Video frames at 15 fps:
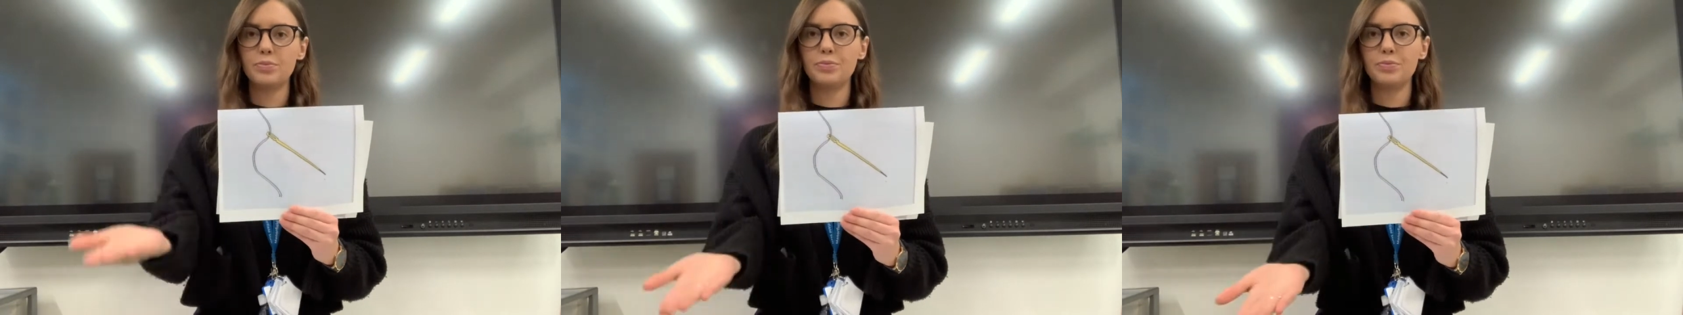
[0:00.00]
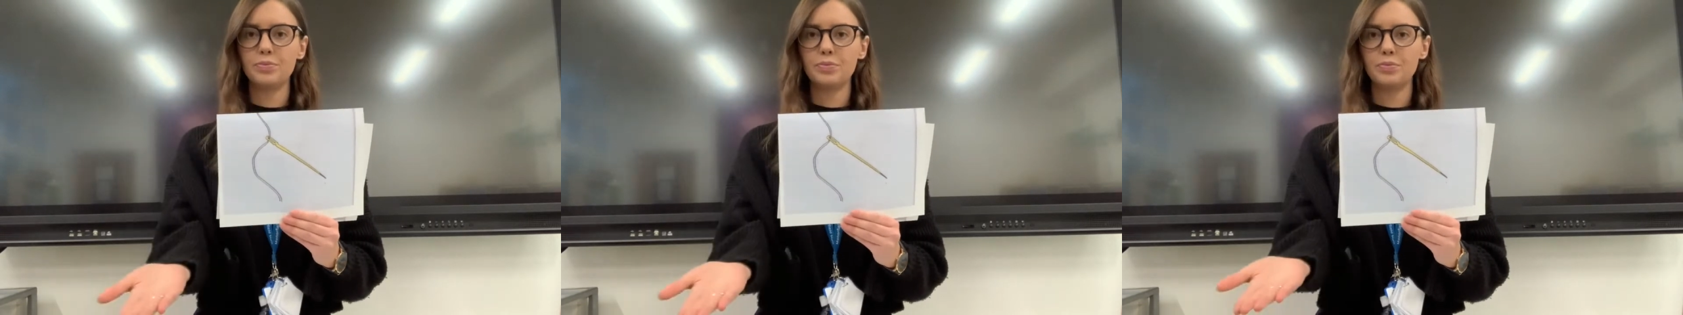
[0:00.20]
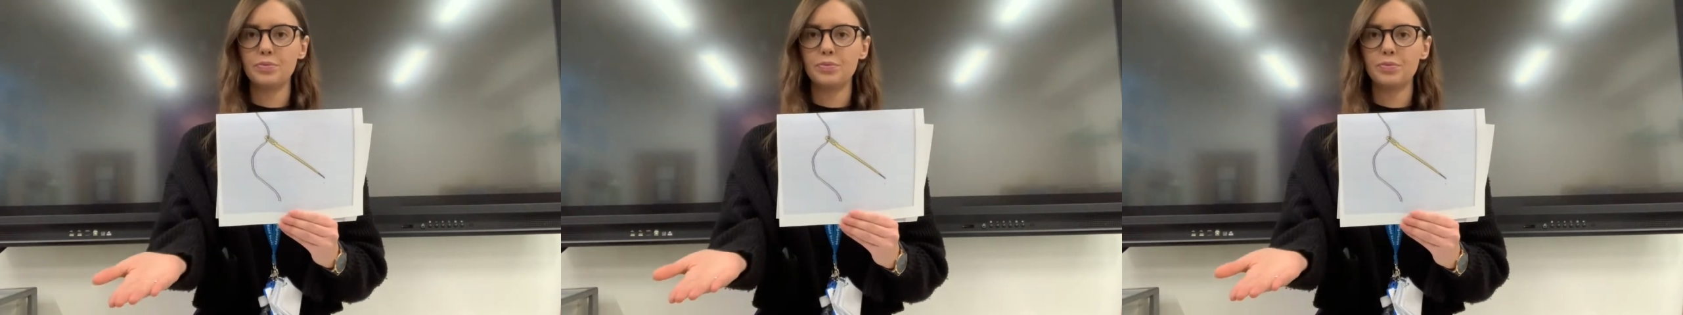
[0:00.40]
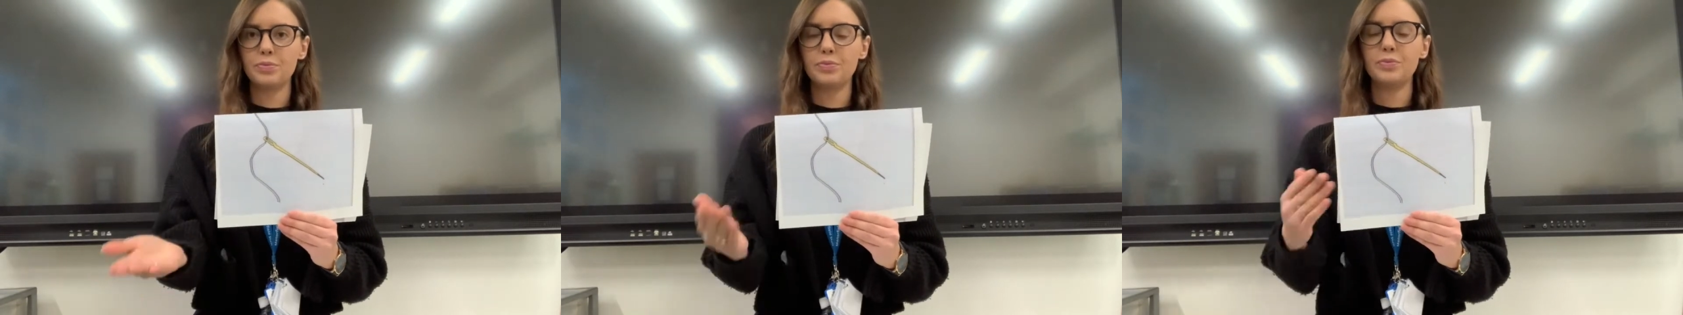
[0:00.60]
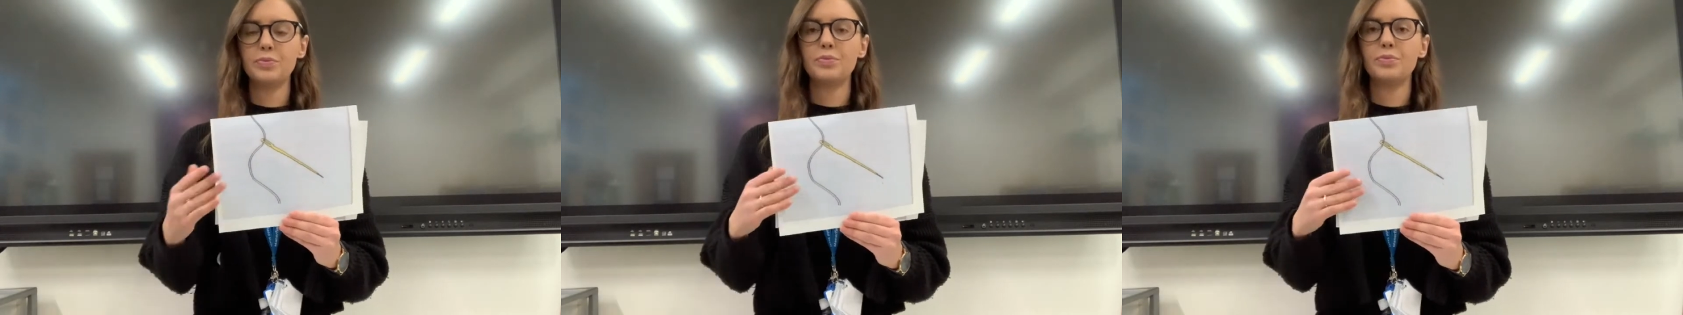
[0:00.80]

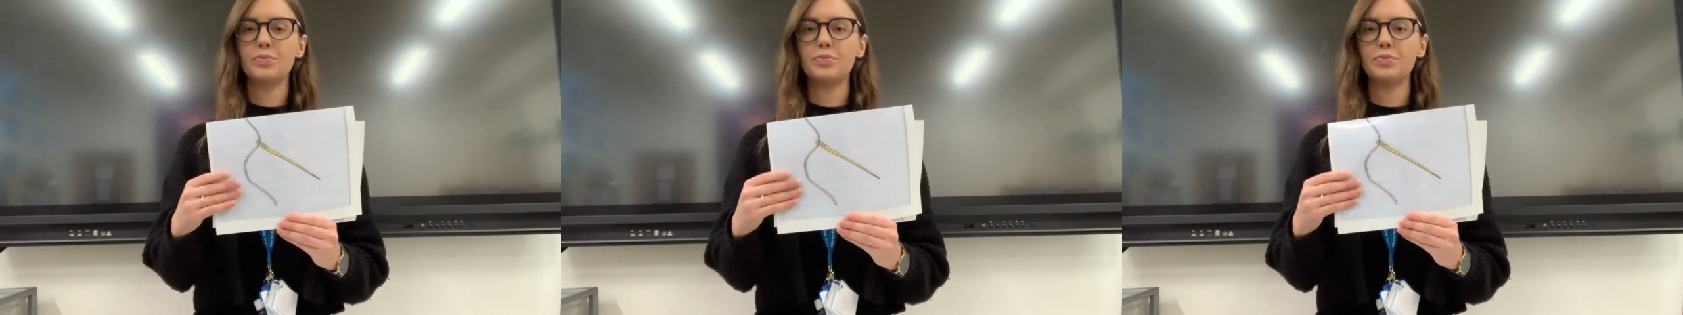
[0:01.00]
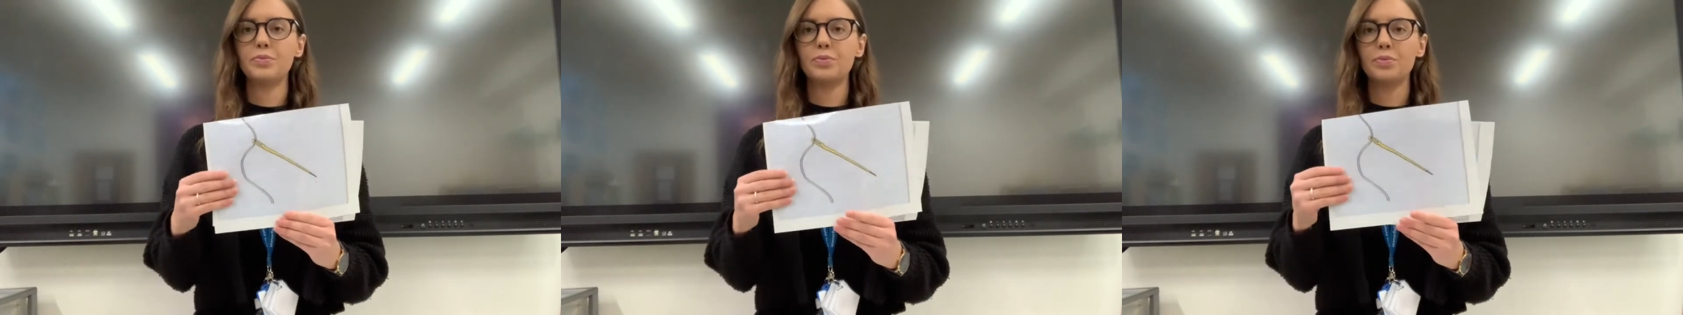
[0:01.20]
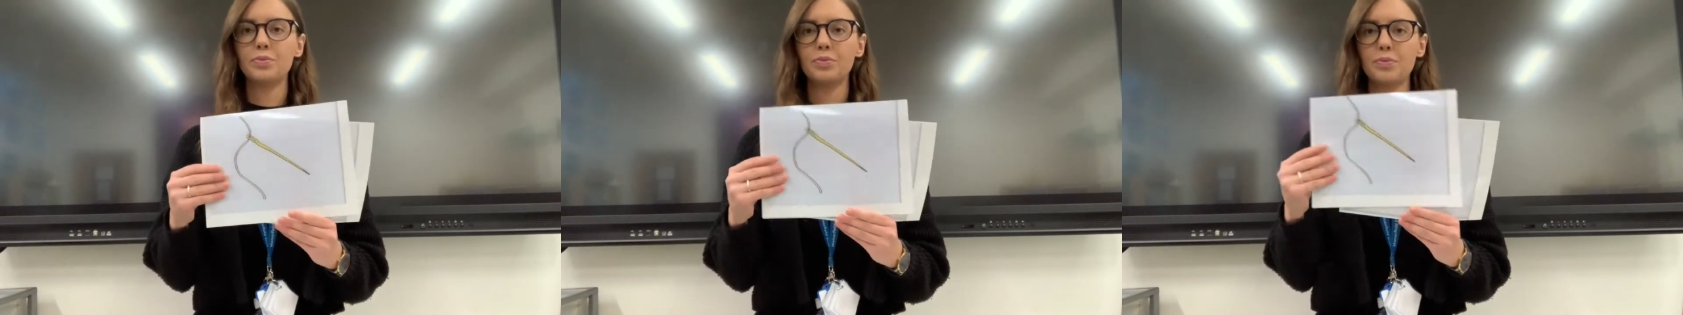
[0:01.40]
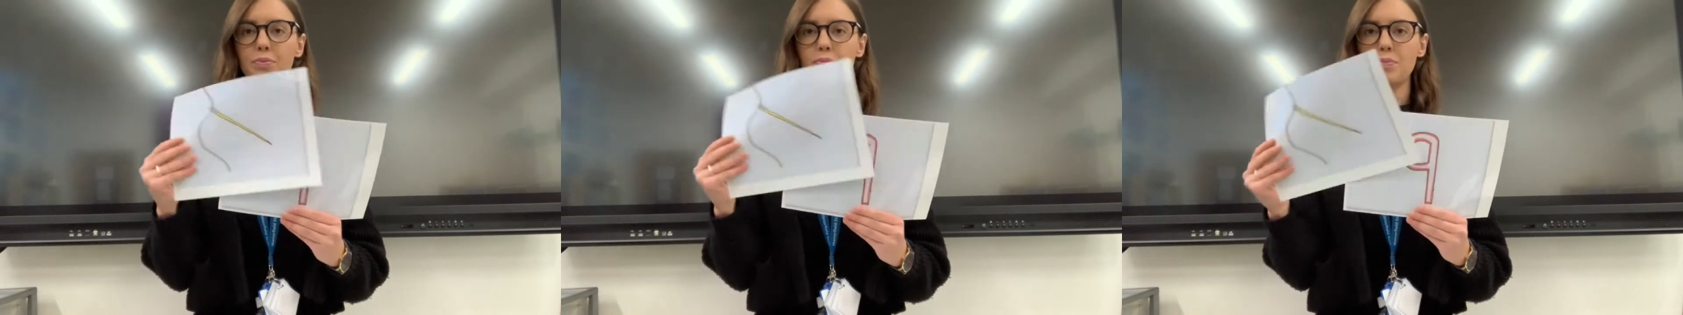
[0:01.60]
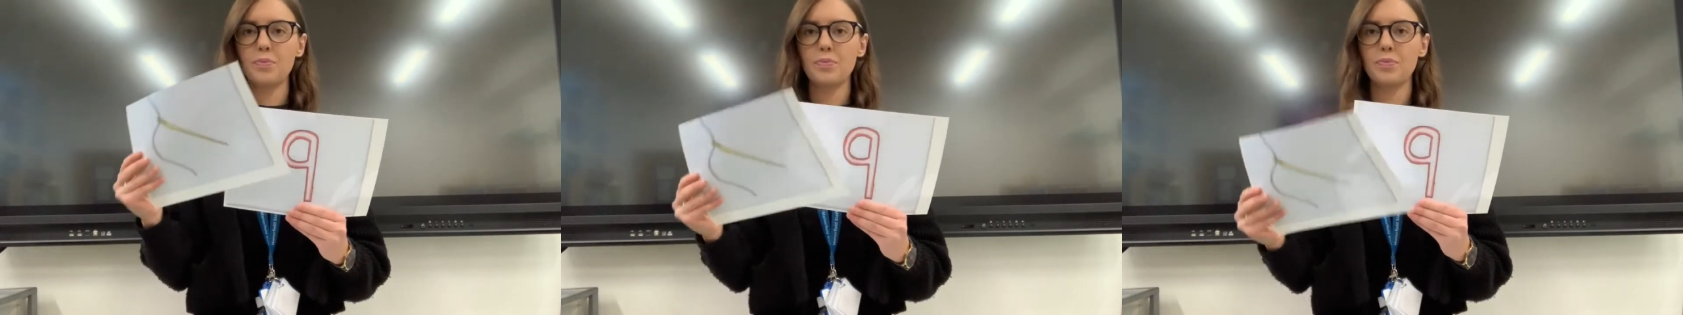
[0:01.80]

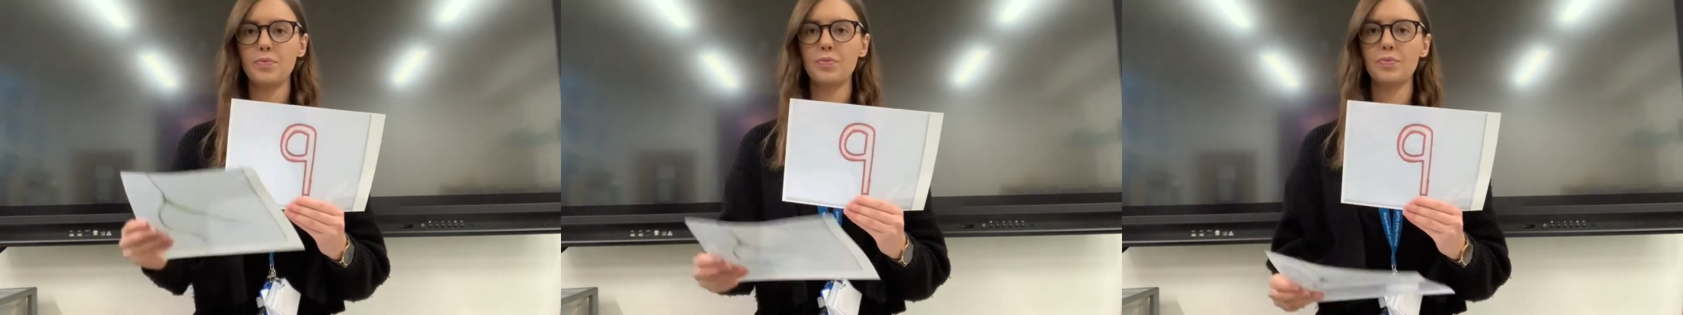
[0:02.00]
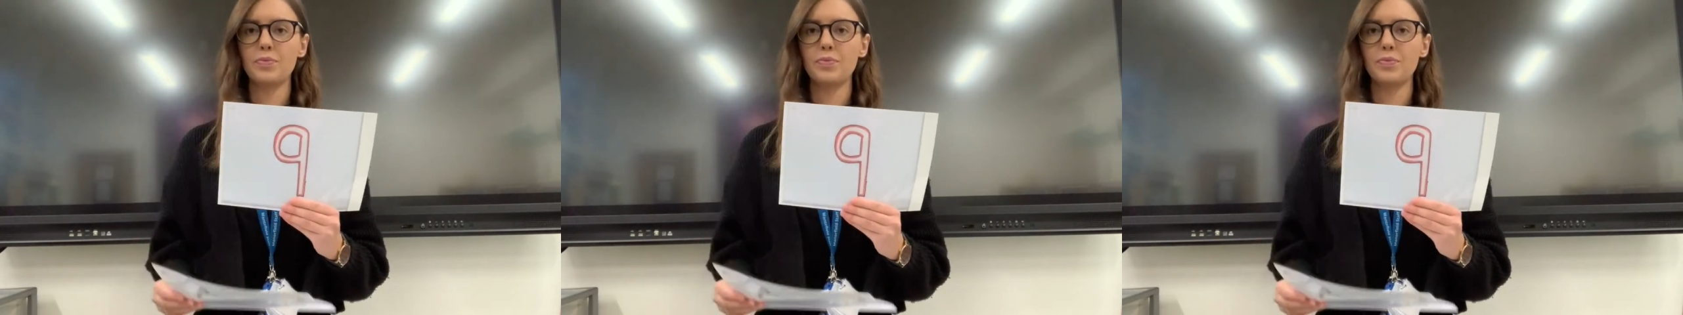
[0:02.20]
[no speech]